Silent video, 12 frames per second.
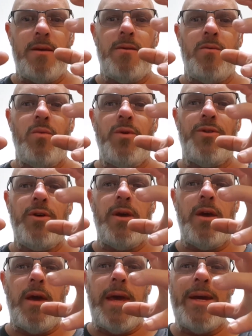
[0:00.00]
with the
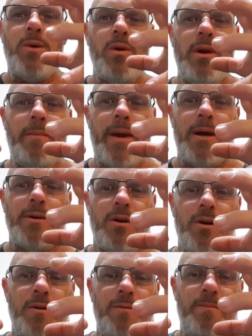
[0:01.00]
equal amount
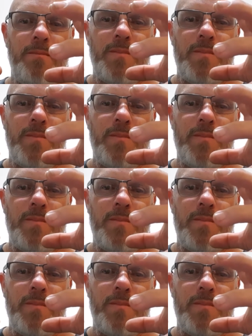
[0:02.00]
of